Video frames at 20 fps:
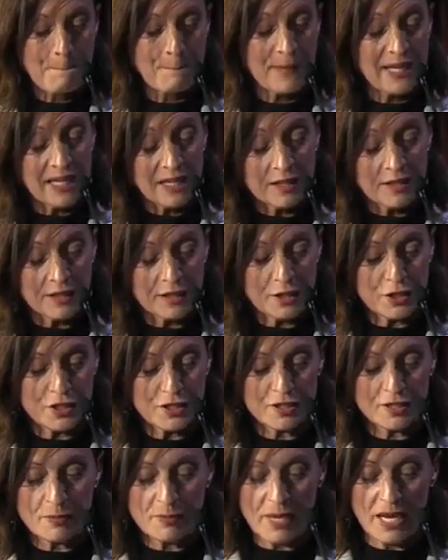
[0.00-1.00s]
meaning
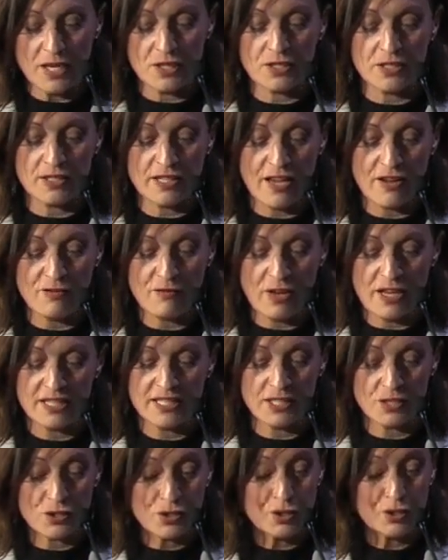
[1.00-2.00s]
clinicians and patients have
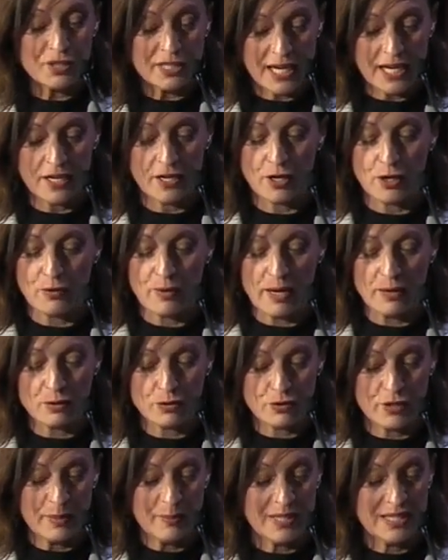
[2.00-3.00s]
additional data around
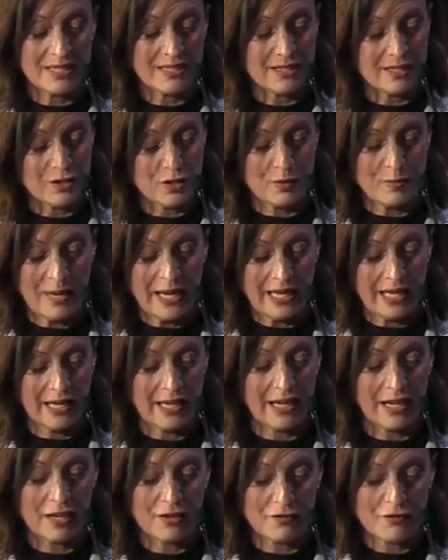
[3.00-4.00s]
treatment
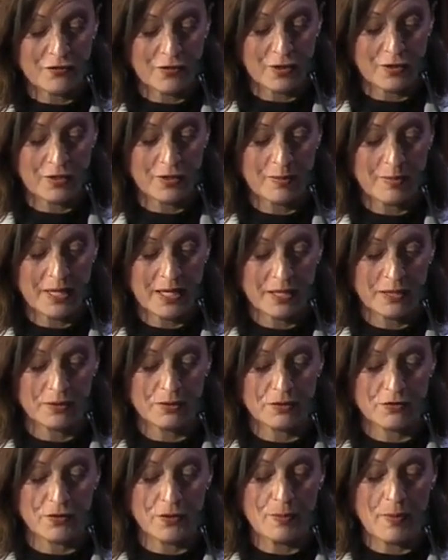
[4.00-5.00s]
decision-making and can further be
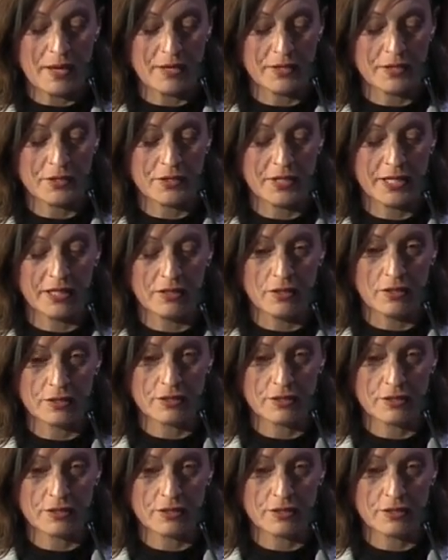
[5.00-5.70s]
used for monitoring